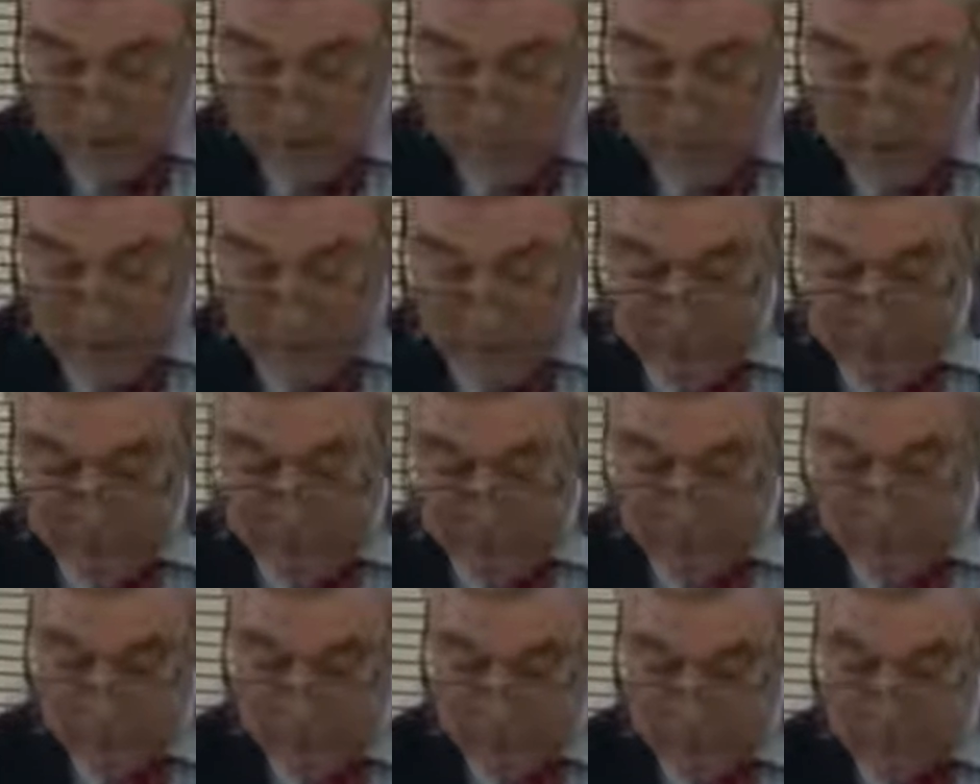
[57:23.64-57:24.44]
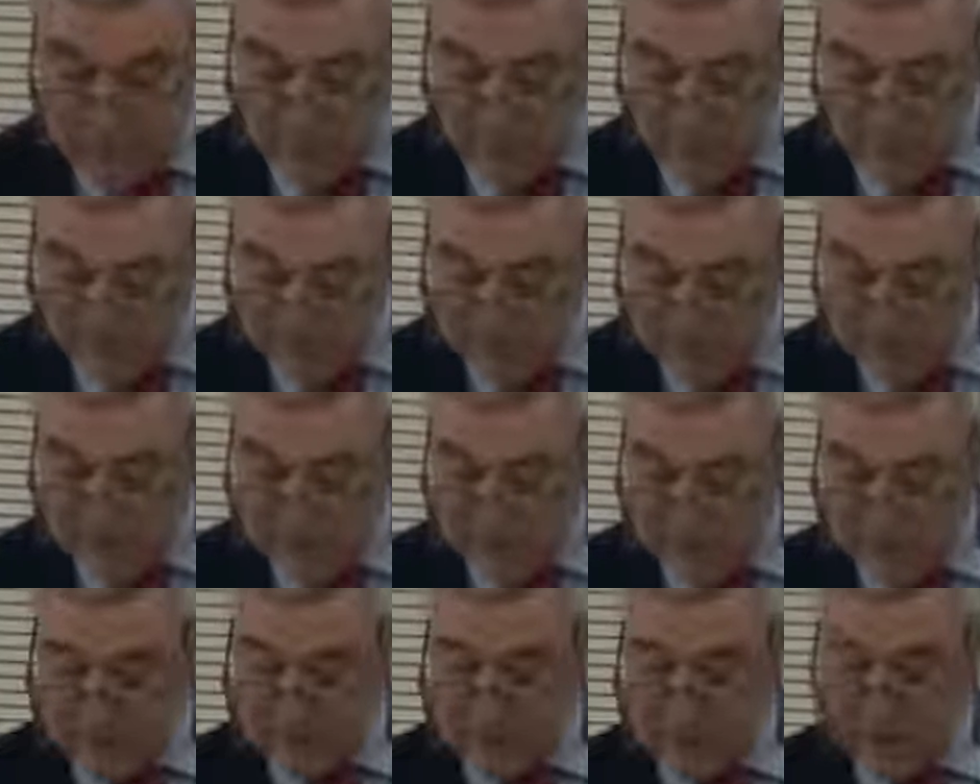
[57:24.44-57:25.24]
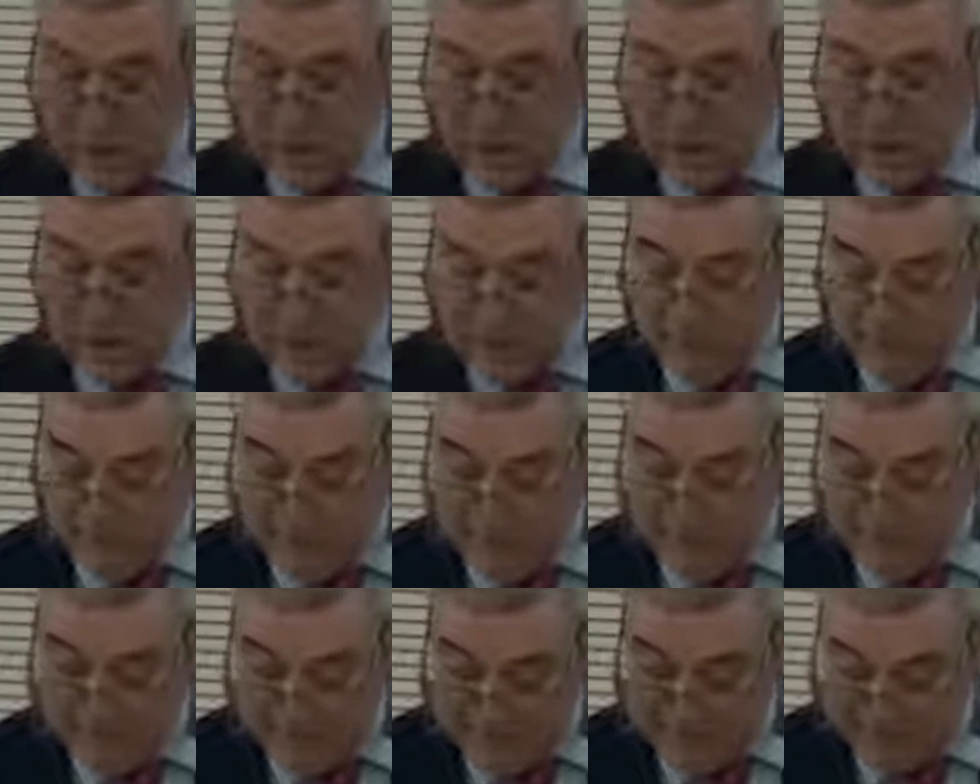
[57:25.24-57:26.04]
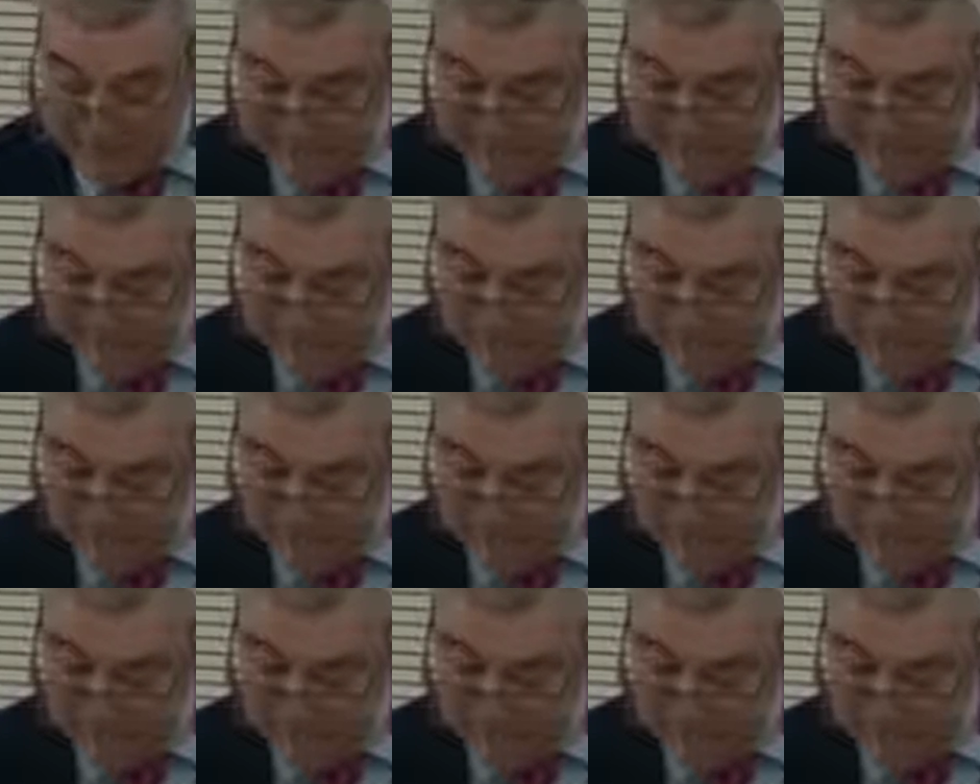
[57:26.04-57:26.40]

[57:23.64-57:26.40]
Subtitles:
we have the facilities are in place.